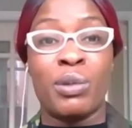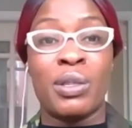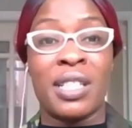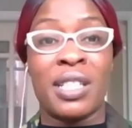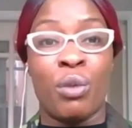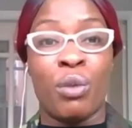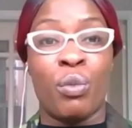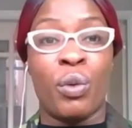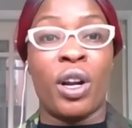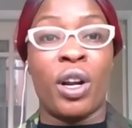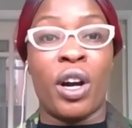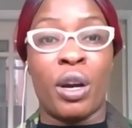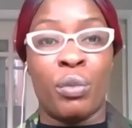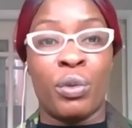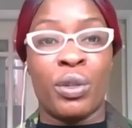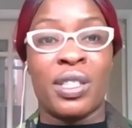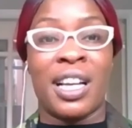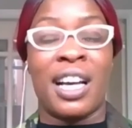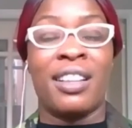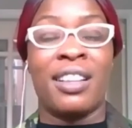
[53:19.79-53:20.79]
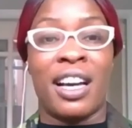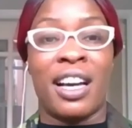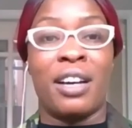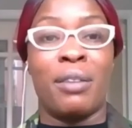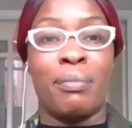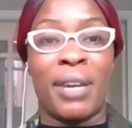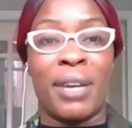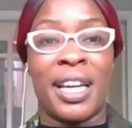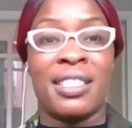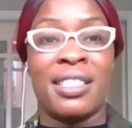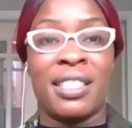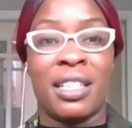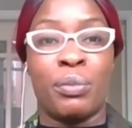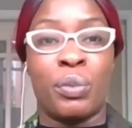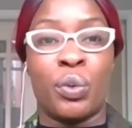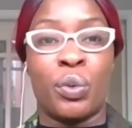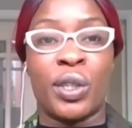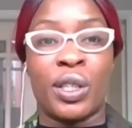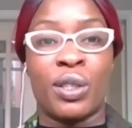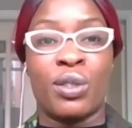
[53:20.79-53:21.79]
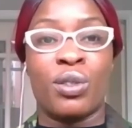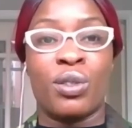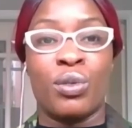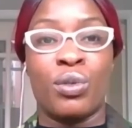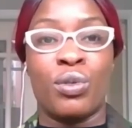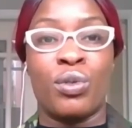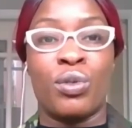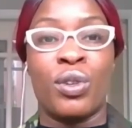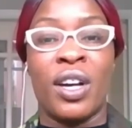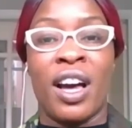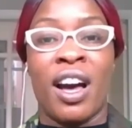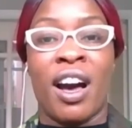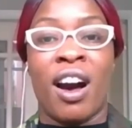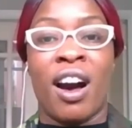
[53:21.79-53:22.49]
was that when I was at that amazing boarding school,